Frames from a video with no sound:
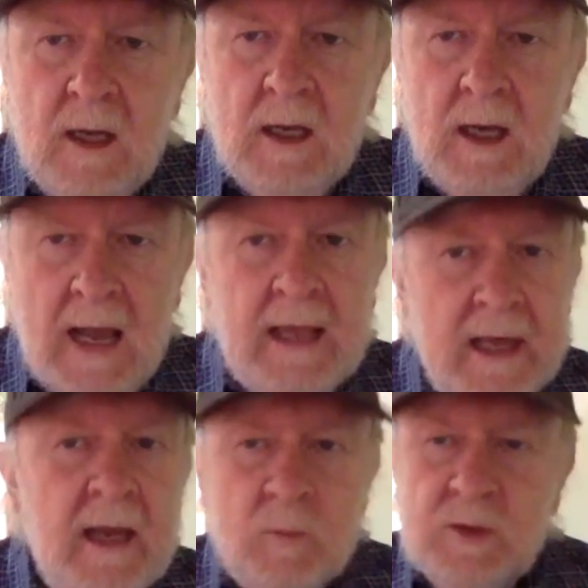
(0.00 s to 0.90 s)
uh,
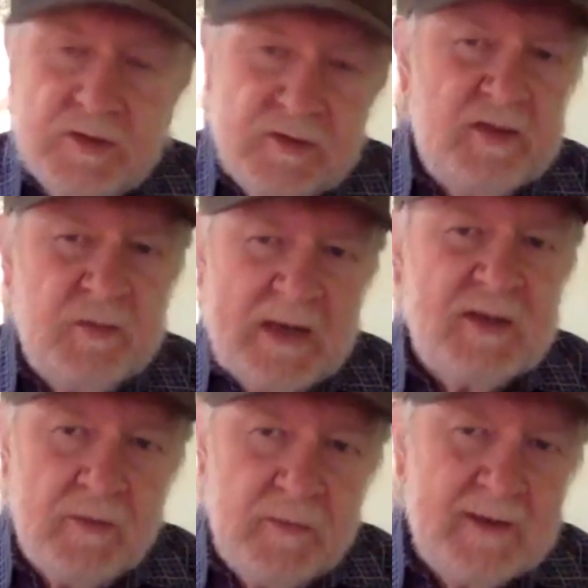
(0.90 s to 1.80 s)
ILM, which is the
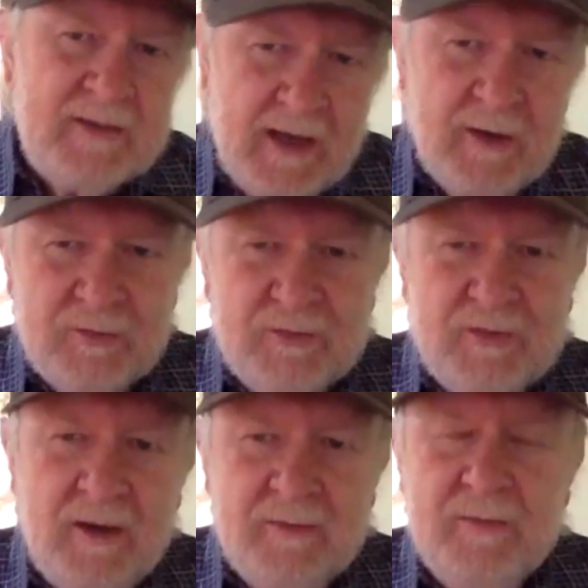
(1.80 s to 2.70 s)
special effects house
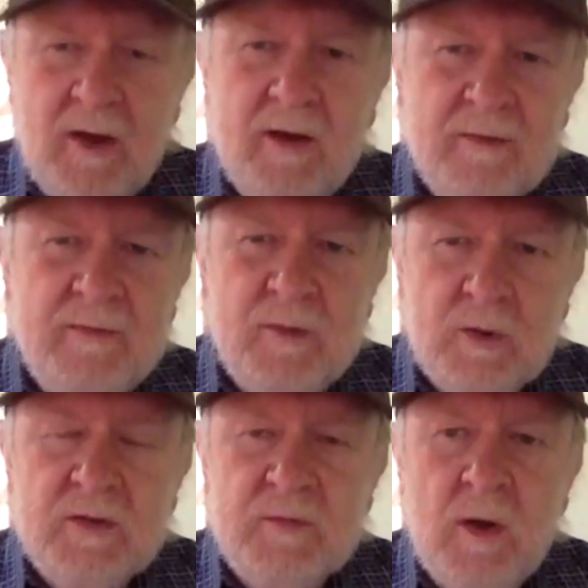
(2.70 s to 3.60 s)
of, of
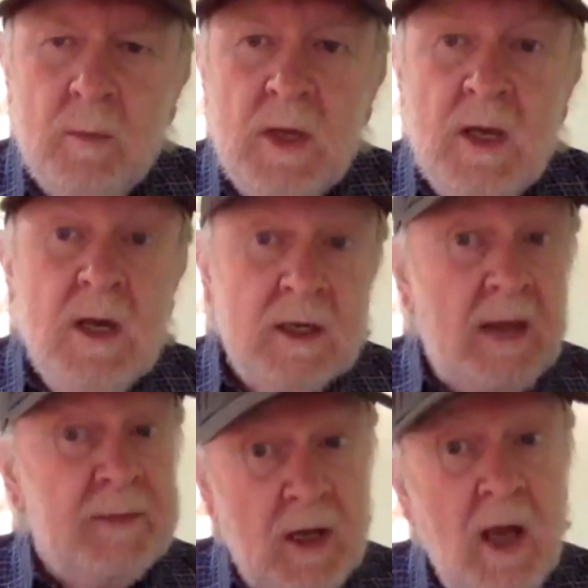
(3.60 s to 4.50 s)
Lucasfilm,
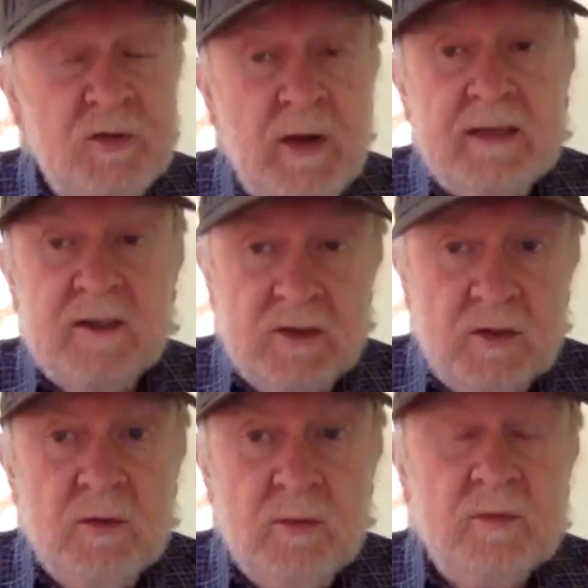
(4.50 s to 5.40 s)
got the contract to
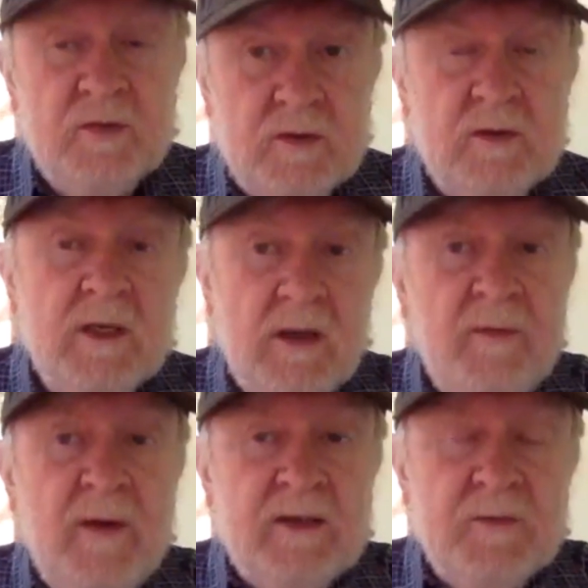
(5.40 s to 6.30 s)
do the
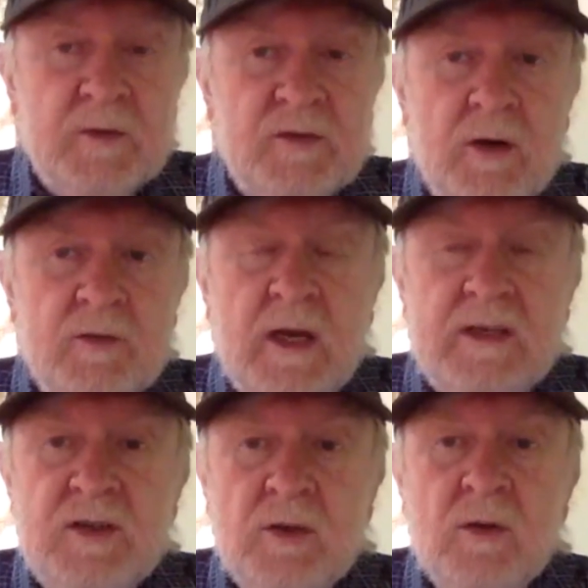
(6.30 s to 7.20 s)
effects for Star Trek
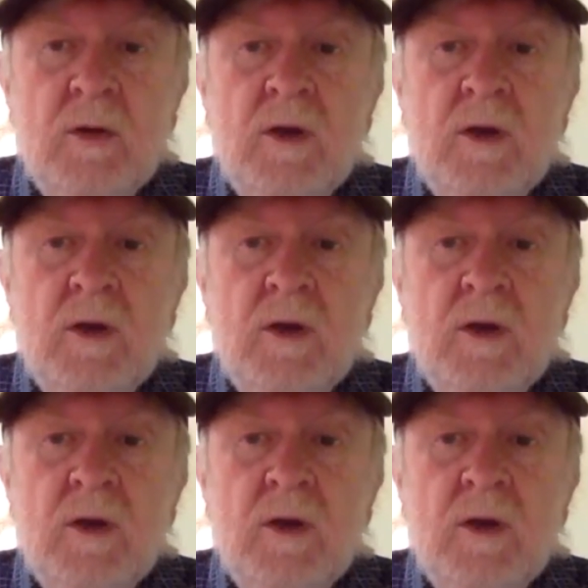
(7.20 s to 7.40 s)
II.